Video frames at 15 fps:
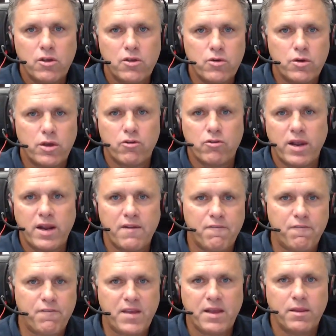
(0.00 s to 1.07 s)
you can create a
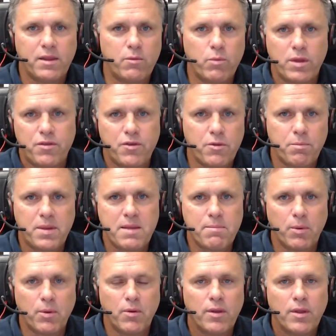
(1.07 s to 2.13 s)
feeling with your
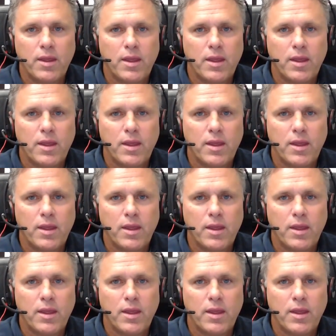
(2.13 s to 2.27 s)
people.